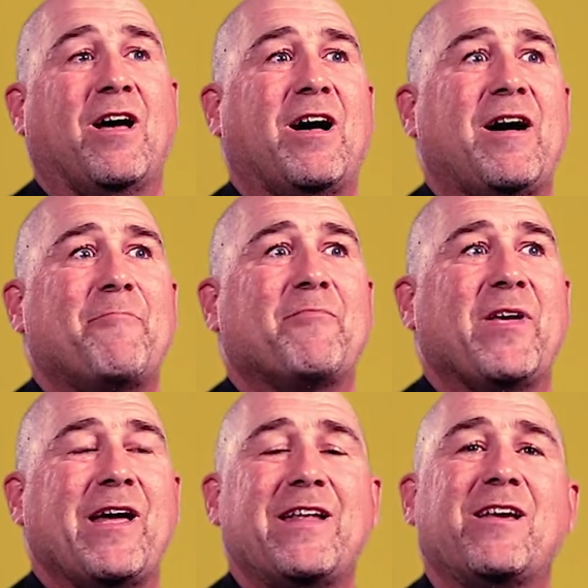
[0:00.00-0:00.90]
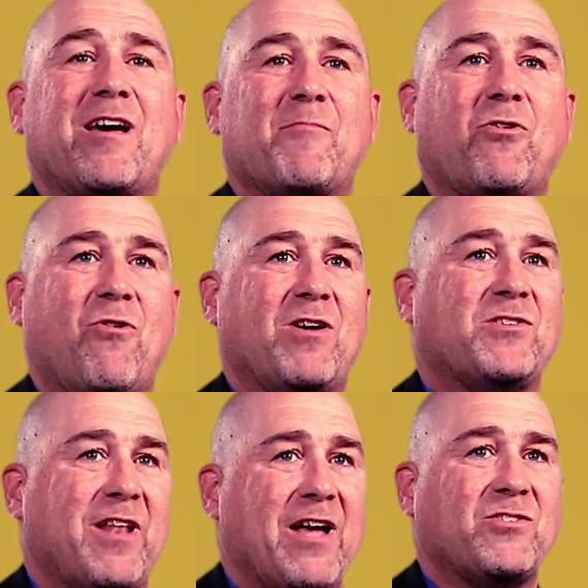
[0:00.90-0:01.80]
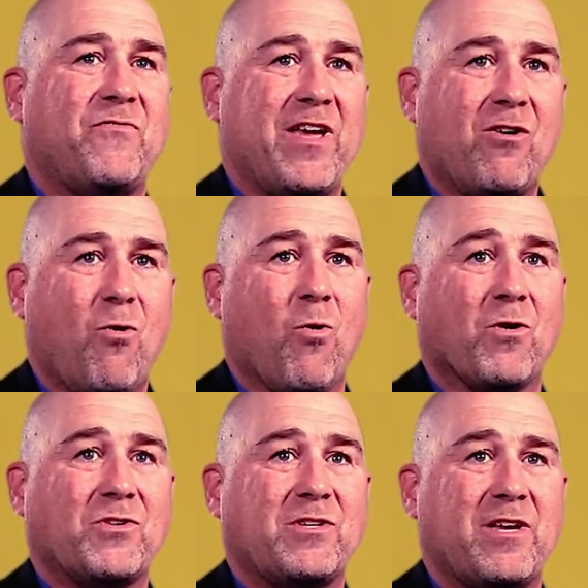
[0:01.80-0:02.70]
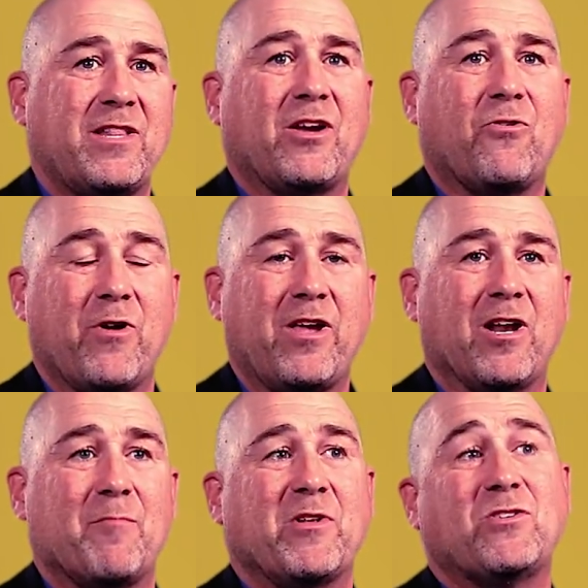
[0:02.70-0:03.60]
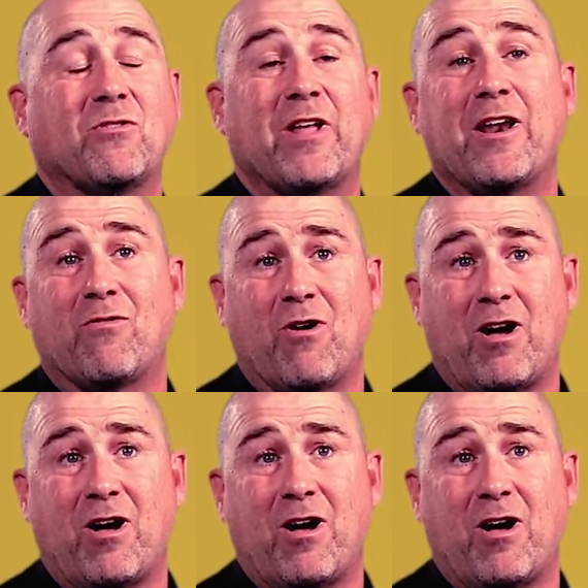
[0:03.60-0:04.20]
I didn't come across a land surveying course in the curriculum until later